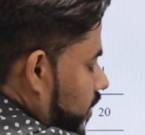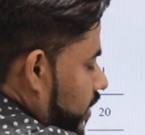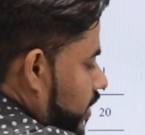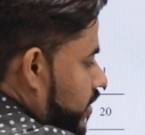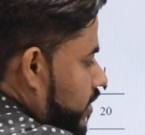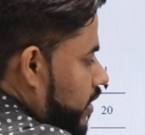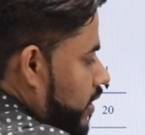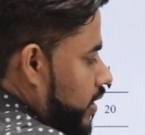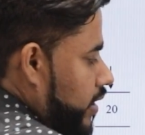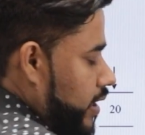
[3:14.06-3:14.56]

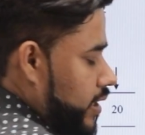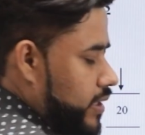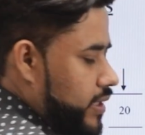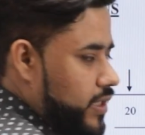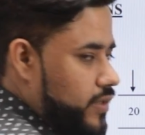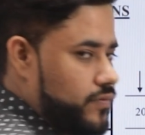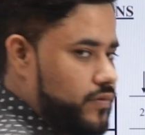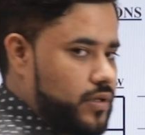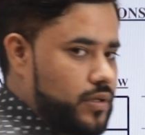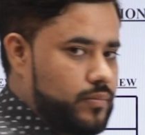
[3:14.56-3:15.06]
initially, and
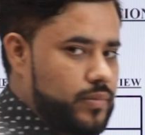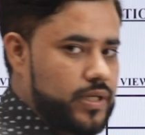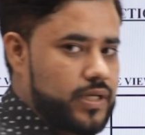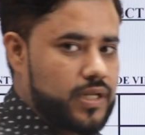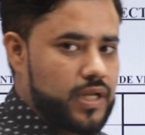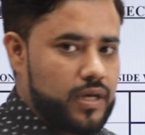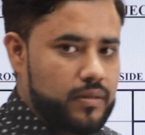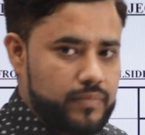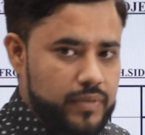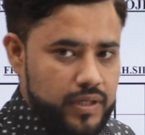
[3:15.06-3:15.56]
then we'll be
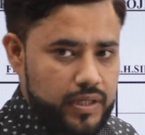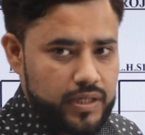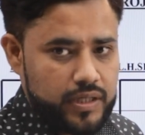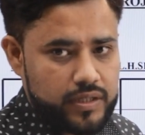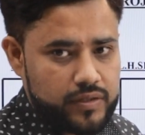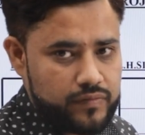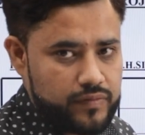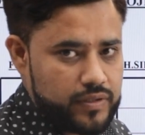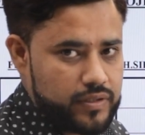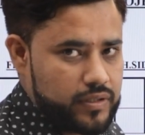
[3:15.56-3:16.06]
clubbing
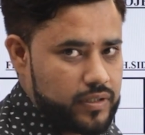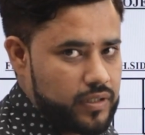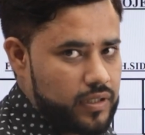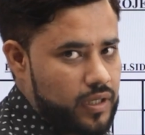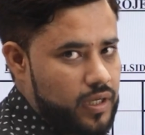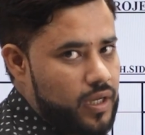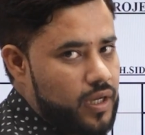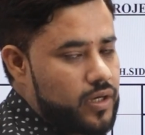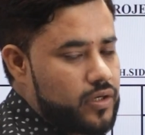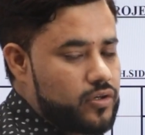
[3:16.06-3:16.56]
it with
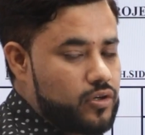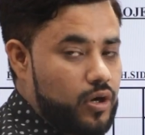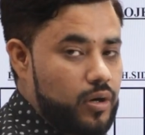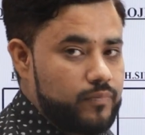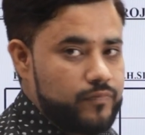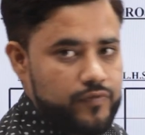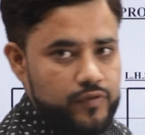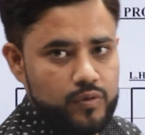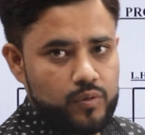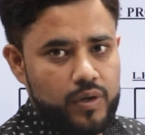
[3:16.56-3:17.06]
the
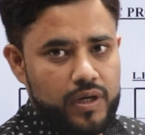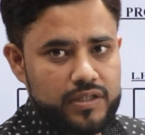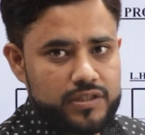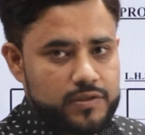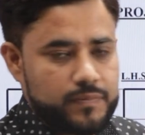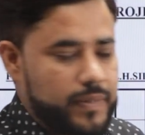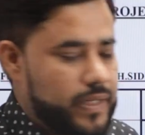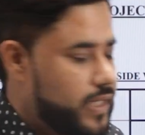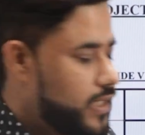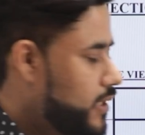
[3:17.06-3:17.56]
top view
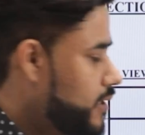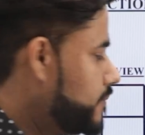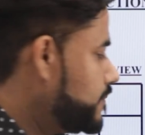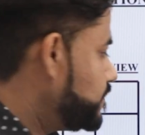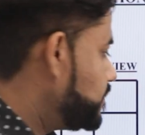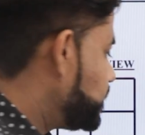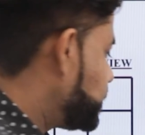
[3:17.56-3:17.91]
aspect.